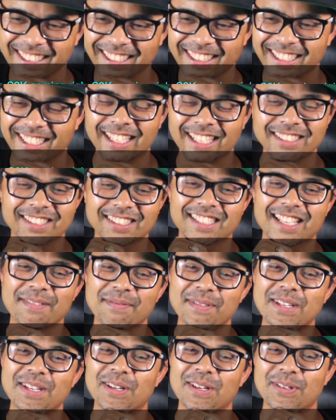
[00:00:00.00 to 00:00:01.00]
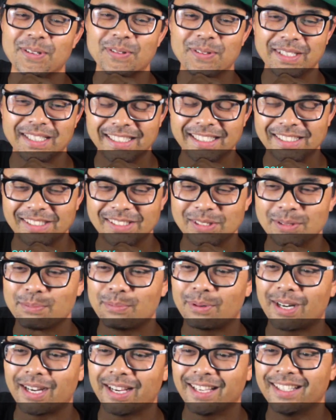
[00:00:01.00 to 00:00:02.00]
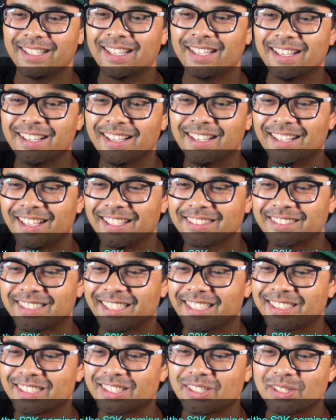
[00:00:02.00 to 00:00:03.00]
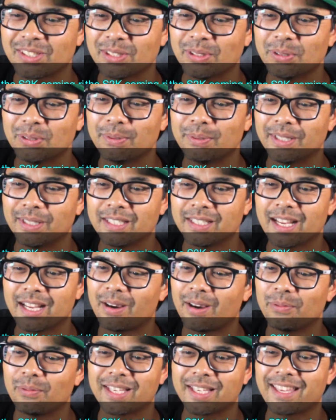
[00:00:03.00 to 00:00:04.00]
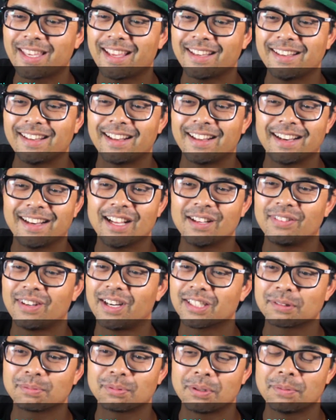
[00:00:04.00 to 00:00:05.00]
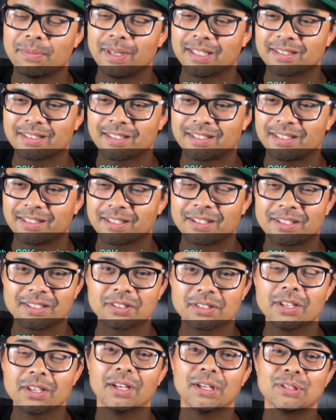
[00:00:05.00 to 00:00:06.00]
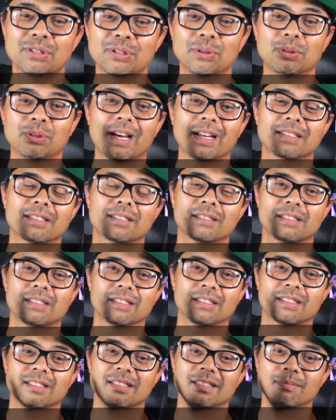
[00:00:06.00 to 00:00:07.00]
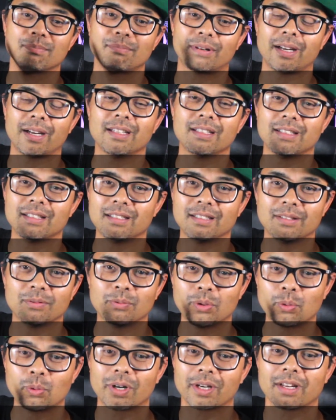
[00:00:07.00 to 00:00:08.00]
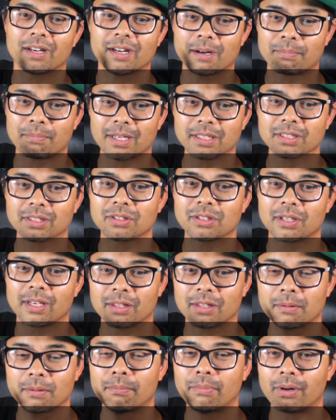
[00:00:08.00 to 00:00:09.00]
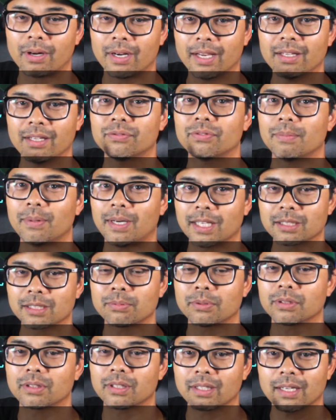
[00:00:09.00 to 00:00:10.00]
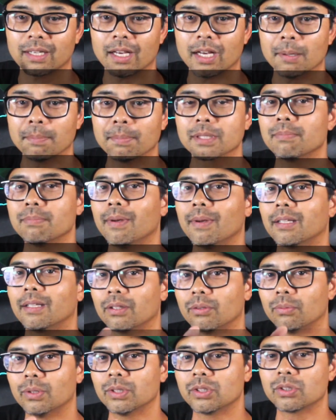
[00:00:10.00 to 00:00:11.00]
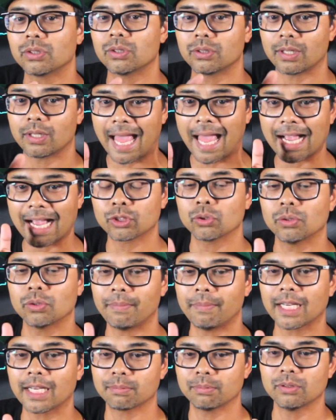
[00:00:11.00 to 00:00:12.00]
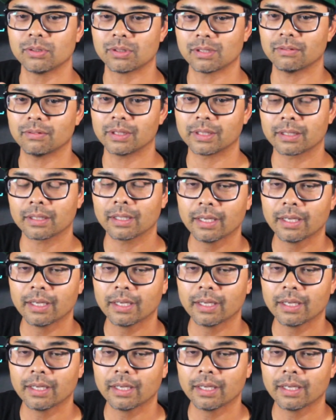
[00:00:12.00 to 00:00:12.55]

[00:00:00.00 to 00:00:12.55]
Yeah, just let me know what we need to do, Brian. I'll text you, but yeah, we can't not have Hasport mounts on our cars. So that's just Brian. We're working on a project together. Brian from Hasport, they're going to help us make the actual Max Boost Civic.